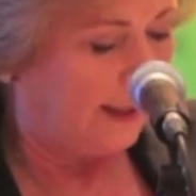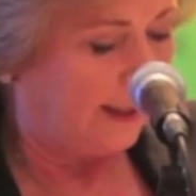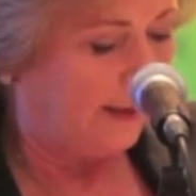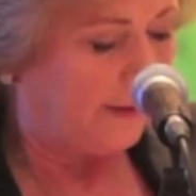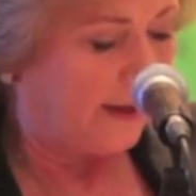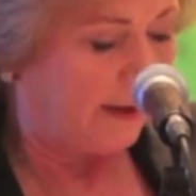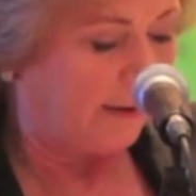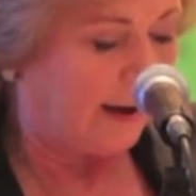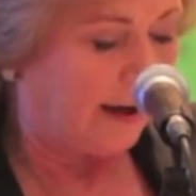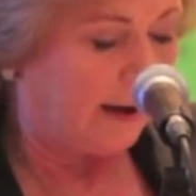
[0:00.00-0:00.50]

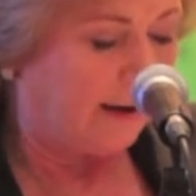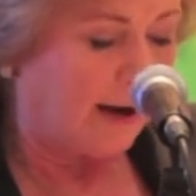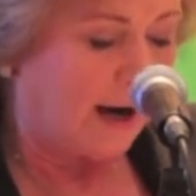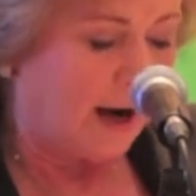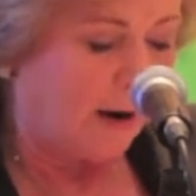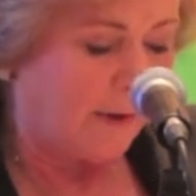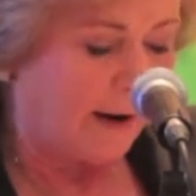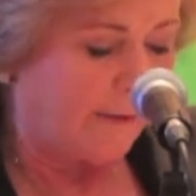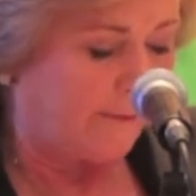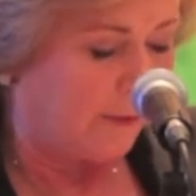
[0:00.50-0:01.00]
There are,
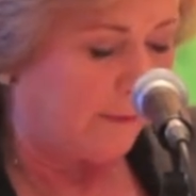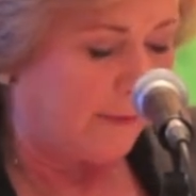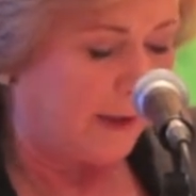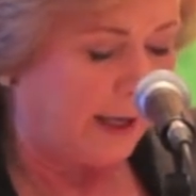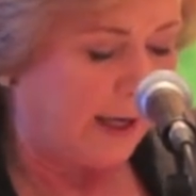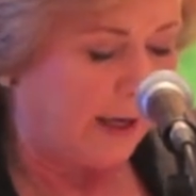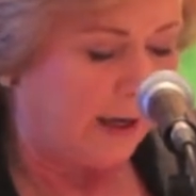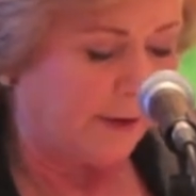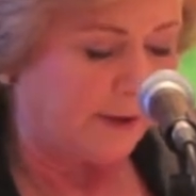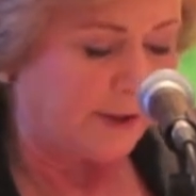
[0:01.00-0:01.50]
however,
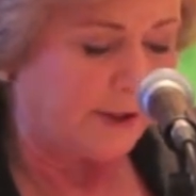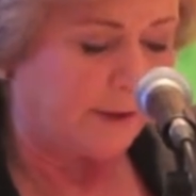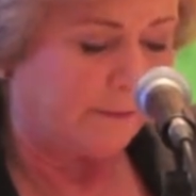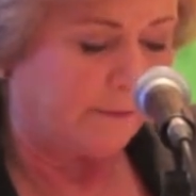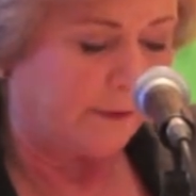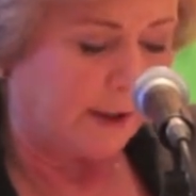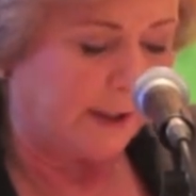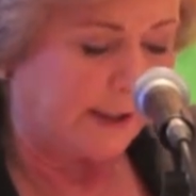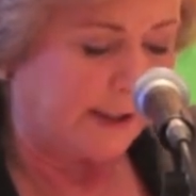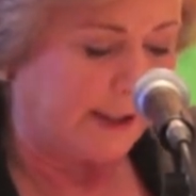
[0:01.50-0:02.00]
many other
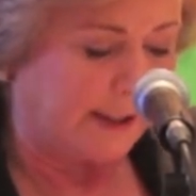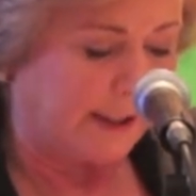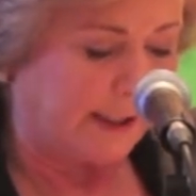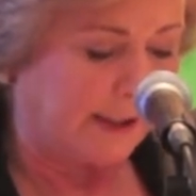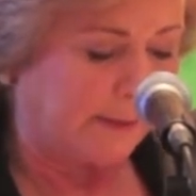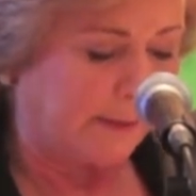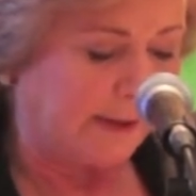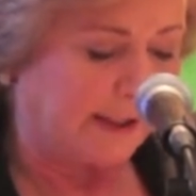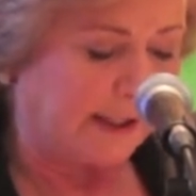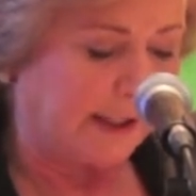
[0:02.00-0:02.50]

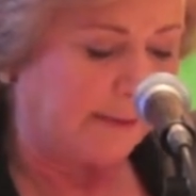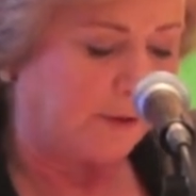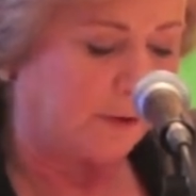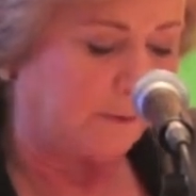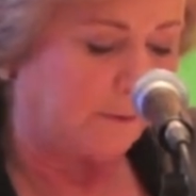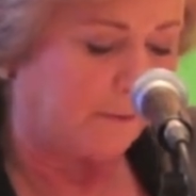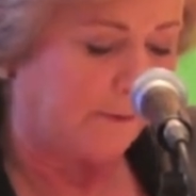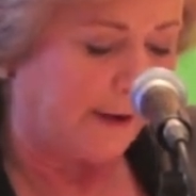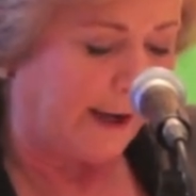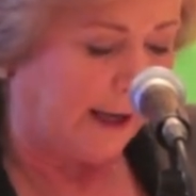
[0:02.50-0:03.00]
diversities we seem to
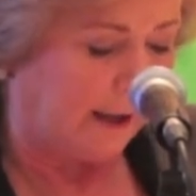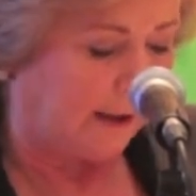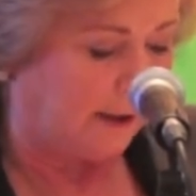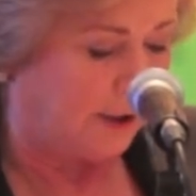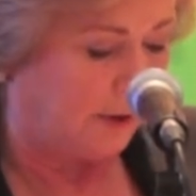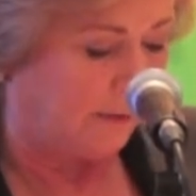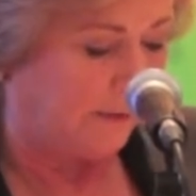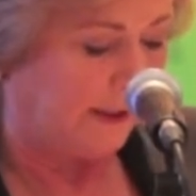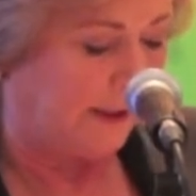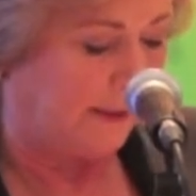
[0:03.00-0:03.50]
fail
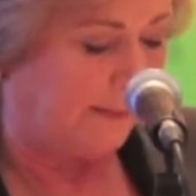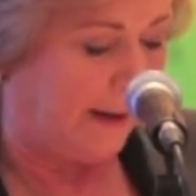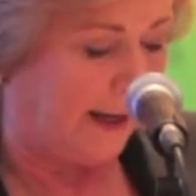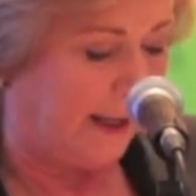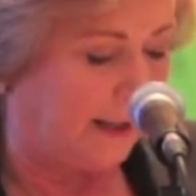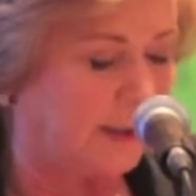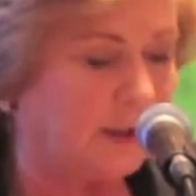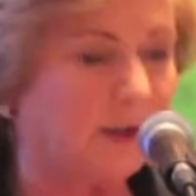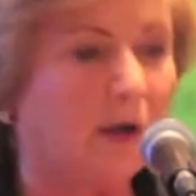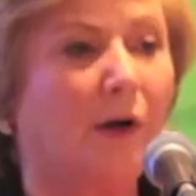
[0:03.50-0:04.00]
to
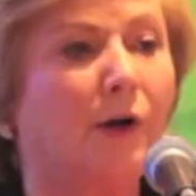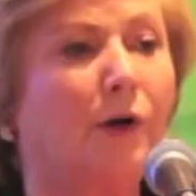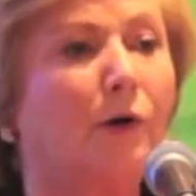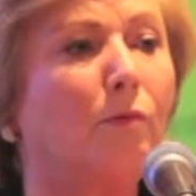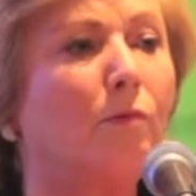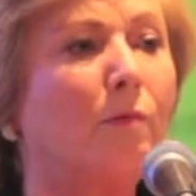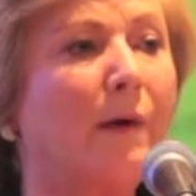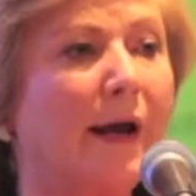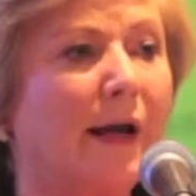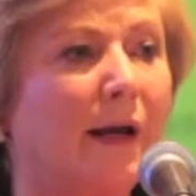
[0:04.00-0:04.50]
respect on a
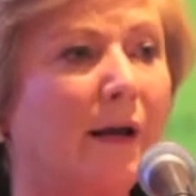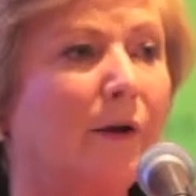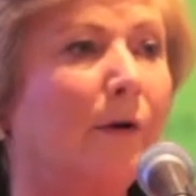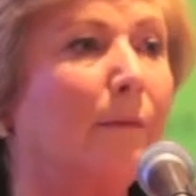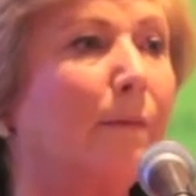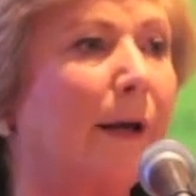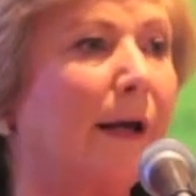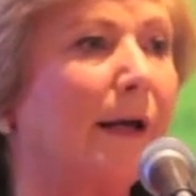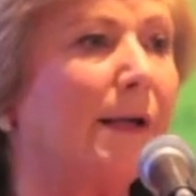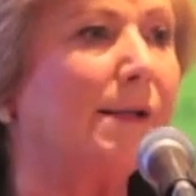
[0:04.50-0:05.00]
regular
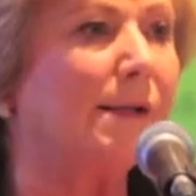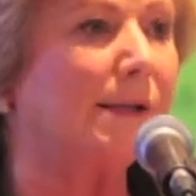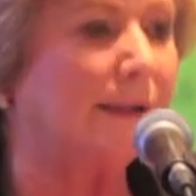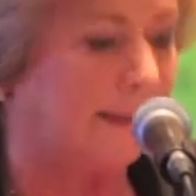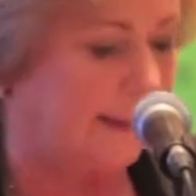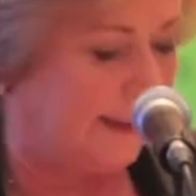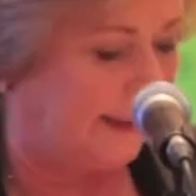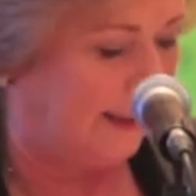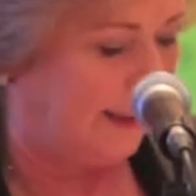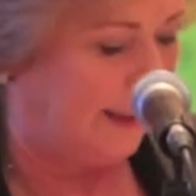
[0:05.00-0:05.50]

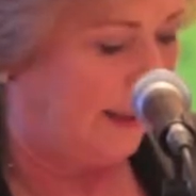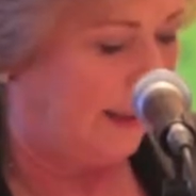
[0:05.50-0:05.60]
basis: